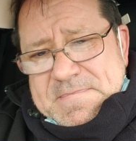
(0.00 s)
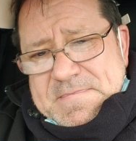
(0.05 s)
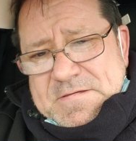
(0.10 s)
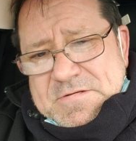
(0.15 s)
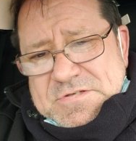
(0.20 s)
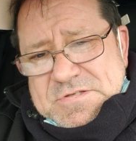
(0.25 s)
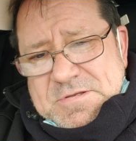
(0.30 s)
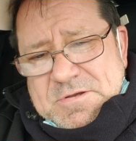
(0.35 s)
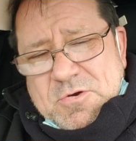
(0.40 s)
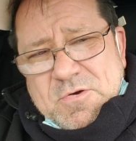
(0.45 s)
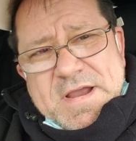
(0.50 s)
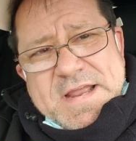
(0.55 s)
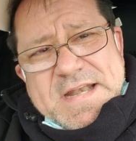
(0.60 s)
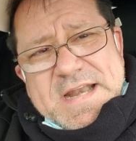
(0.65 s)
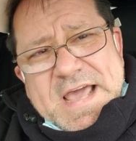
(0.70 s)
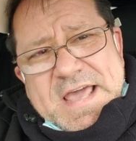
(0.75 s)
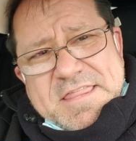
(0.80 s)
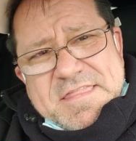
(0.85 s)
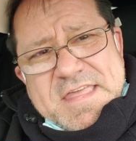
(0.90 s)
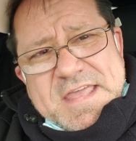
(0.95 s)
there's a great,
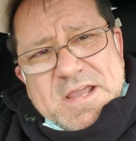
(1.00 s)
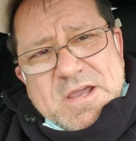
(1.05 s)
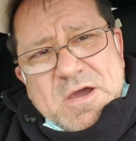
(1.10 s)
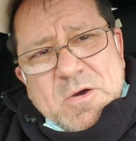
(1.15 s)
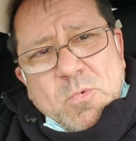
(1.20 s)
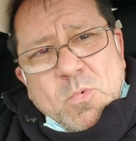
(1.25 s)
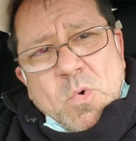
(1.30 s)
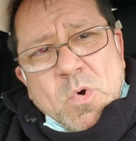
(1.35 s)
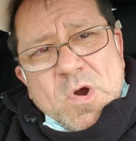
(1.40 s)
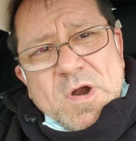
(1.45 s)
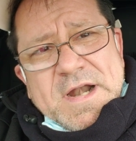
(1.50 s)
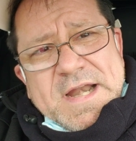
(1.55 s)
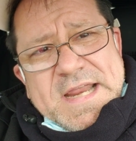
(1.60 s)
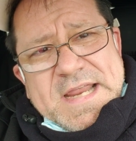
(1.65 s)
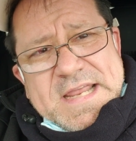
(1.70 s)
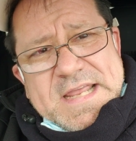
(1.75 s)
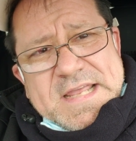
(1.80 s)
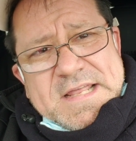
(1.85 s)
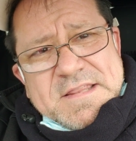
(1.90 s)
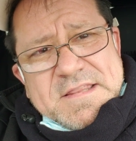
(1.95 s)
I think, a
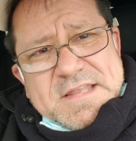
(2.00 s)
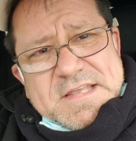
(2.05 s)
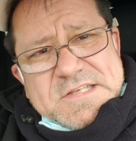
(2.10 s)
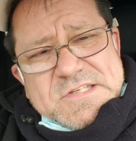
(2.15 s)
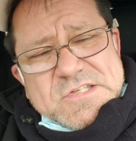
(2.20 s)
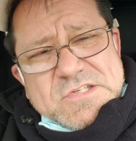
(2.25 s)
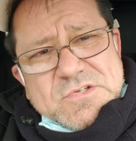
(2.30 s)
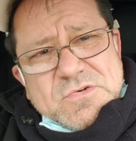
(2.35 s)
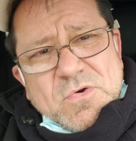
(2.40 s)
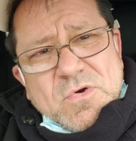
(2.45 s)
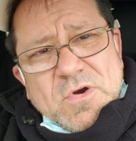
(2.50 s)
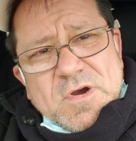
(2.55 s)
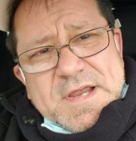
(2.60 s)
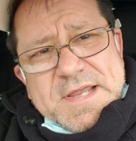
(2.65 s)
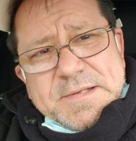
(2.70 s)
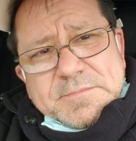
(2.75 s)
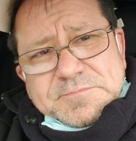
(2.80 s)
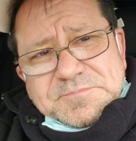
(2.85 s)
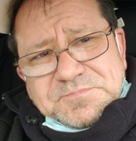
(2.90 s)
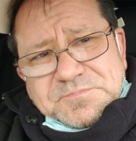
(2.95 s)
warning in this
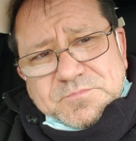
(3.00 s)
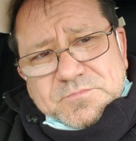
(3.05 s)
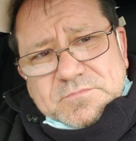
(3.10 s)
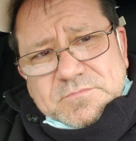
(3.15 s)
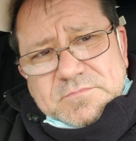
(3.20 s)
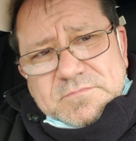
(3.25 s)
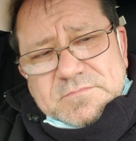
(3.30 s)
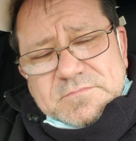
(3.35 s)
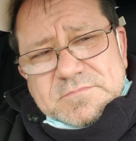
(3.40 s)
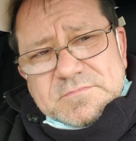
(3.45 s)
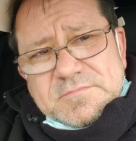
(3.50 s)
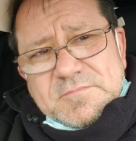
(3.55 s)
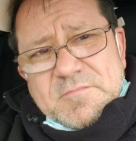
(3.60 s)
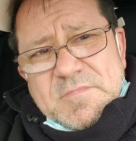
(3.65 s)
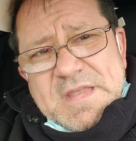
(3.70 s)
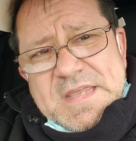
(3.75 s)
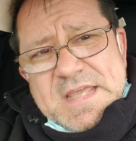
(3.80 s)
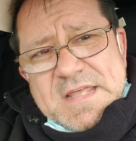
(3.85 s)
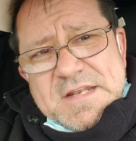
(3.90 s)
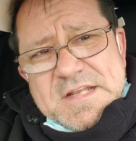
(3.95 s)
story,
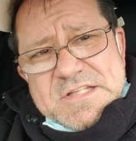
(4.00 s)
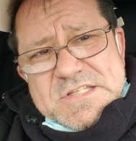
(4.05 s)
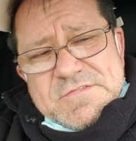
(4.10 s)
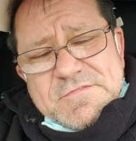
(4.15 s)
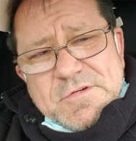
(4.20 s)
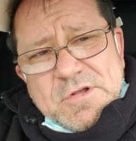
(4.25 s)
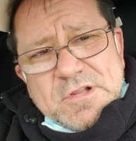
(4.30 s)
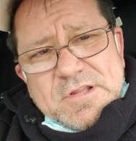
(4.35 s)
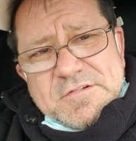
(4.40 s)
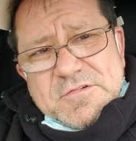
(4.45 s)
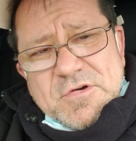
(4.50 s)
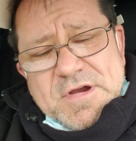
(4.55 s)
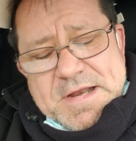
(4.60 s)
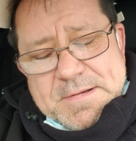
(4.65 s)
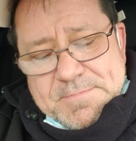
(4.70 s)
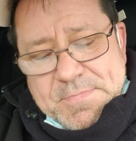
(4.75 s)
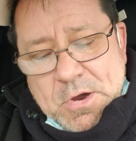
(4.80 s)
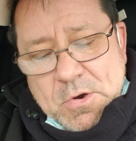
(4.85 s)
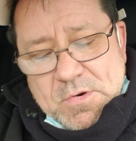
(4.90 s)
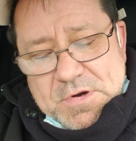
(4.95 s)
and it's full of
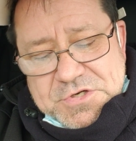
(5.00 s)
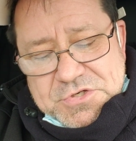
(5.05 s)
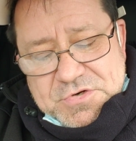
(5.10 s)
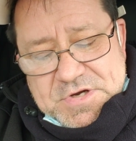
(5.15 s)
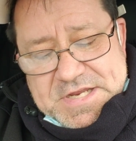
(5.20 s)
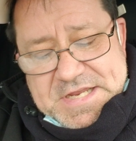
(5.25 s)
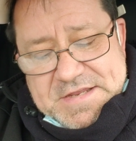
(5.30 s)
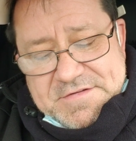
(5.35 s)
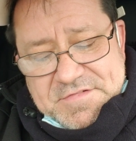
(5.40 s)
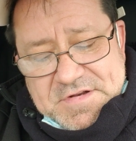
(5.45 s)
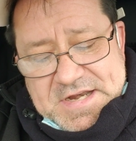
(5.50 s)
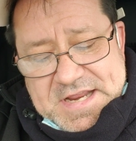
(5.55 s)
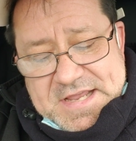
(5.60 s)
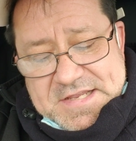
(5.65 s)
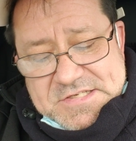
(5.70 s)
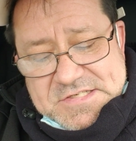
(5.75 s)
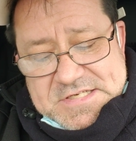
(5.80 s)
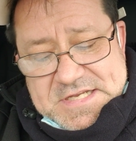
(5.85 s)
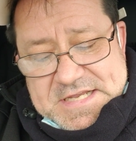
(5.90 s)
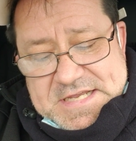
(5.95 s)
great poetry, even
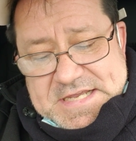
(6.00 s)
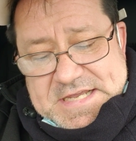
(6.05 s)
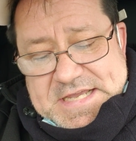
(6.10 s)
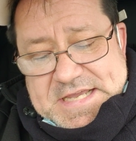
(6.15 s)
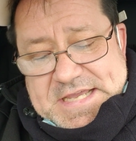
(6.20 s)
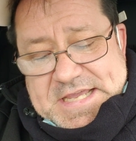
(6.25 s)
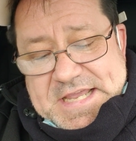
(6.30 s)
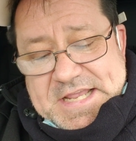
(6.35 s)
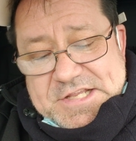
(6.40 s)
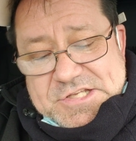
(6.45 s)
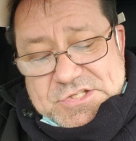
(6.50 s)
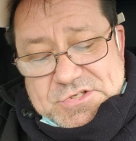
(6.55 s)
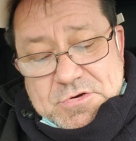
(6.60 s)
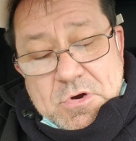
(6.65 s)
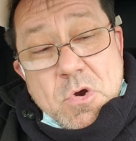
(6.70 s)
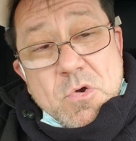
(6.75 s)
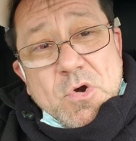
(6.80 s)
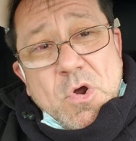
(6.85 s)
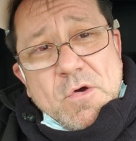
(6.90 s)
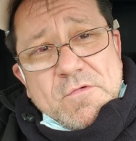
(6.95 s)
as he's
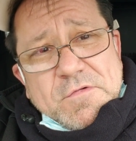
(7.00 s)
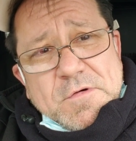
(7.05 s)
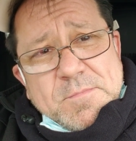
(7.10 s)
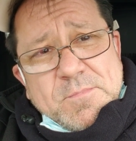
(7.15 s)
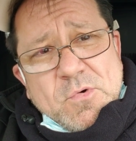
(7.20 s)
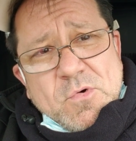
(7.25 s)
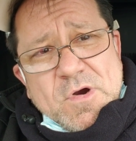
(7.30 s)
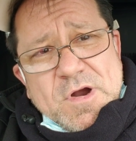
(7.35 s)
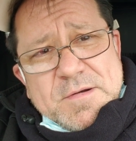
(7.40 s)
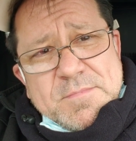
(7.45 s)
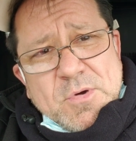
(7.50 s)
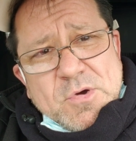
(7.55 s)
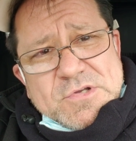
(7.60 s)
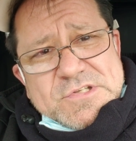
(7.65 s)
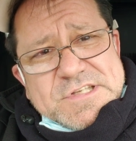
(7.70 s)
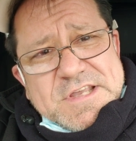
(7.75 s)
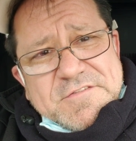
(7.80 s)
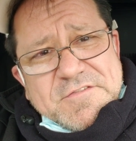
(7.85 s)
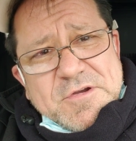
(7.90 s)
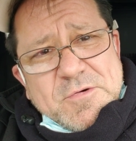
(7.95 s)
thrown overboard.
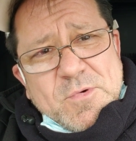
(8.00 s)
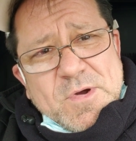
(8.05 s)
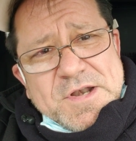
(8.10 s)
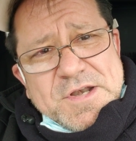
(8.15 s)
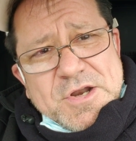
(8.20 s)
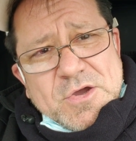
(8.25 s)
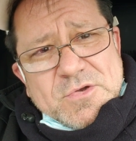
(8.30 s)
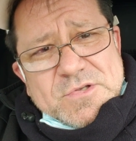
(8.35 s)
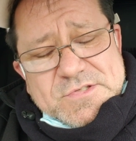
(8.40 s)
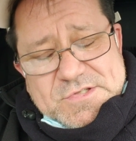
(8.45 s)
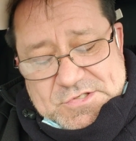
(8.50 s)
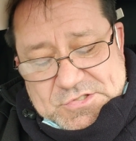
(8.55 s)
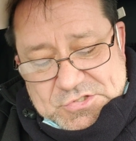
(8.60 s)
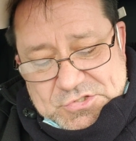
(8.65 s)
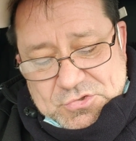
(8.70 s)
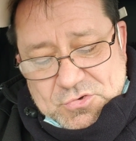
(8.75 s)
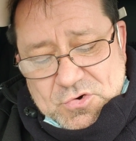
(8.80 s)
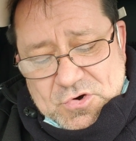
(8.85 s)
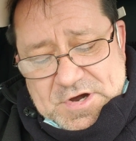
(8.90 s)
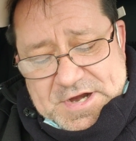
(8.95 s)
Most everyone knows the
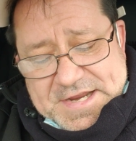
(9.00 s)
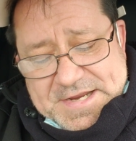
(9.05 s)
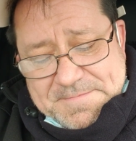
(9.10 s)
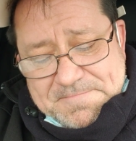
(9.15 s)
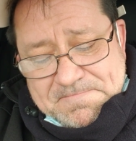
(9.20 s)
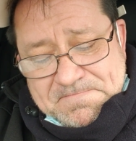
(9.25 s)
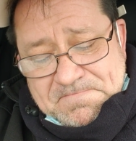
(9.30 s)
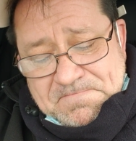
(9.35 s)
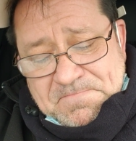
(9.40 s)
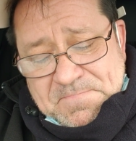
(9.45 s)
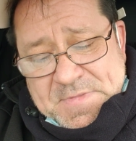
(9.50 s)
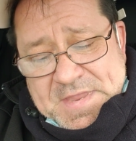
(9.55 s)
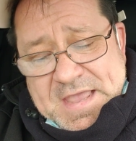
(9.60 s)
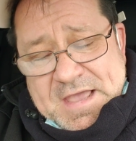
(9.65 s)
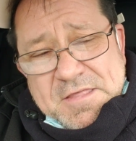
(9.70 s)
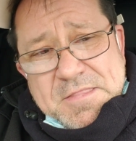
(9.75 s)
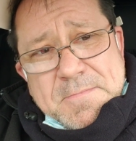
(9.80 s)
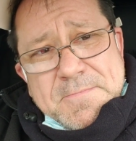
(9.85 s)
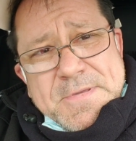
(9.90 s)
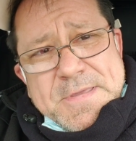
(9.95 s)
story.
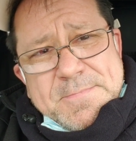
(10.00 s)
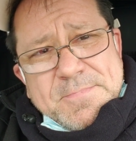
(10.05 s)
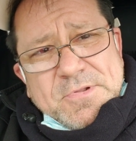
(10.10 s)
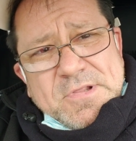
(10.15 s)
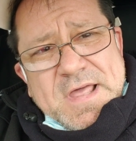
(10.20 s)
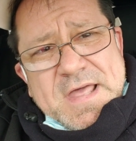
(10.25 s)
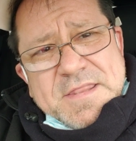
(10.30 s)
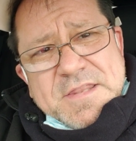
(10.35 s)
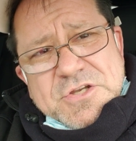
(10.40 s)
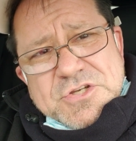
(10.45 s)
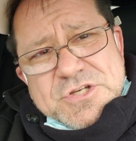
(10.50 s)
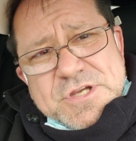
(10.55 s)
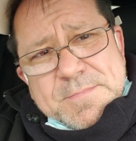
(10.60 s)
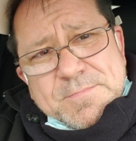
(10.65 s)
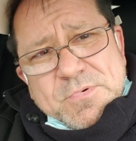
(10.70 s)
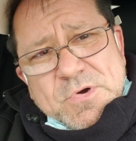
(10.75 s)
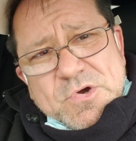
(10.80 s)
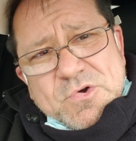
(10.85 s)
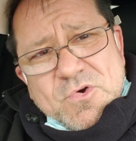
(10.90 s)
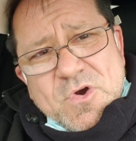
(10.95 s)
How the people on the
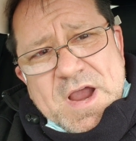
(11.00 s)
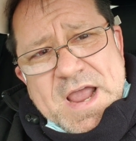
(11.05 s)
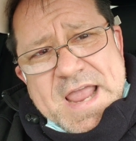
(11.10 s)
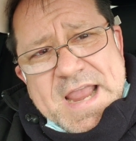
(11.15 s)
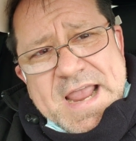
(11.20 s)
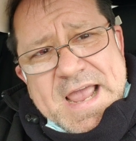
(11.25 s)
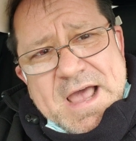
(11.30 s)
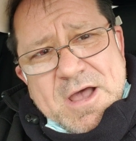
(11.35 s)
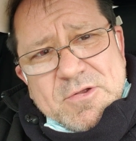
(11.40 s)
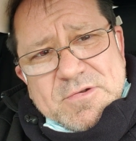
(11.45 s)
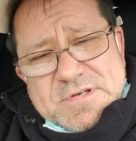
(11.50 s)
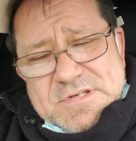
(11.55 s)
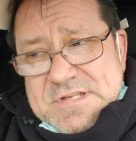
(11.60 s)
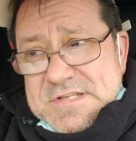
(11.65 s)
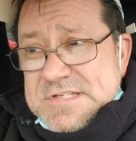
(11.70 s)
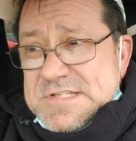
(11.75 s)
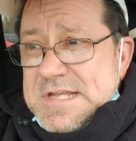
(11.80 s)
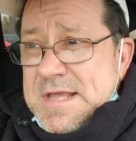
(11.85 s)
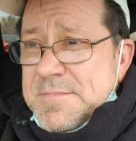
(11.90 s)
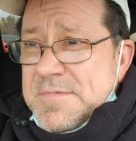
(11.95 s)
ship were crying out
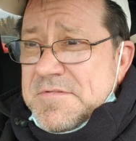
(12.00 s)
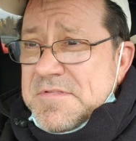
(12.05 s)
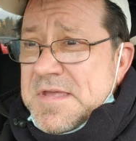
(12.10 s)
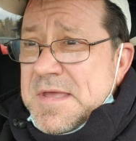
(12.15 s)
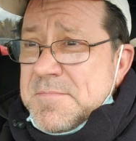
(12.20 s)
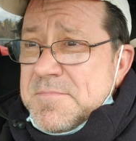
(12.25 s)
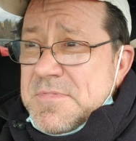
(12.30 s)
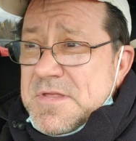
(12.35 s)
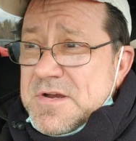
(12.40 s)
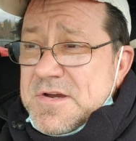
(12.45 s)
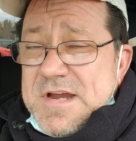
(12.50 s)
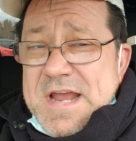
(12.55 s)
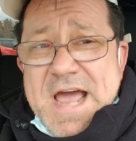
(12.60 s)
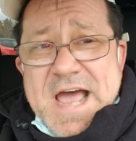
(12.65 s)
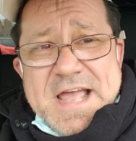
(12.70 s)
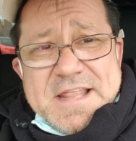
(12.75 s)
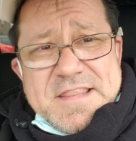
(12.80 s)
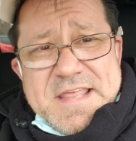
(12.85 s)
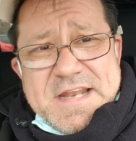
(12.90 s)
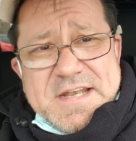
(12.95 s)
to some of them, their
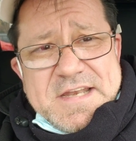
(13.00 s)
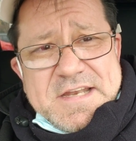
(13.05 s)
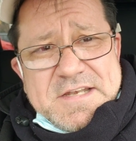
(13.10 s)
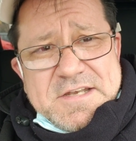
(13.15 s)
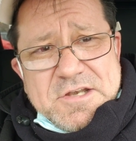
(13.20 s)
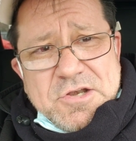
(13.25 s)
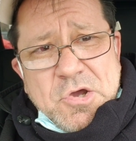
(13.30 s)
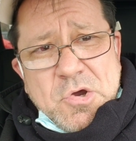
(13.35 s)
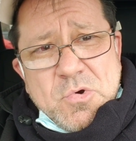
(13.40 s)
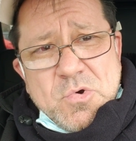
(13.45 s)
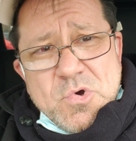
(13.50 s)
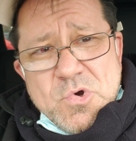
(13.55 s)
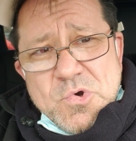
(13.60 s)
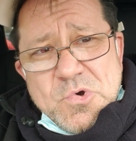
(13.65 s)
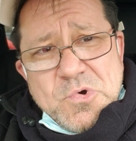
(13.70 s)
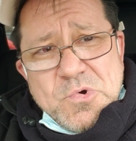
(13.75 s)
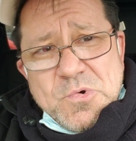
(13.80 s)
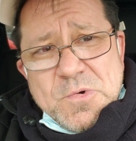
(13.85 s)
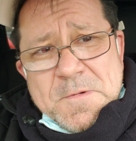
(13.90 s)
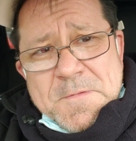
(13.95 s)
God, they didn't know
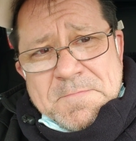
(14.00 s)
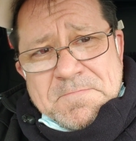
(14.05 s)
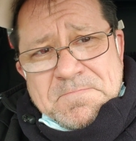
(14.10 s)
who.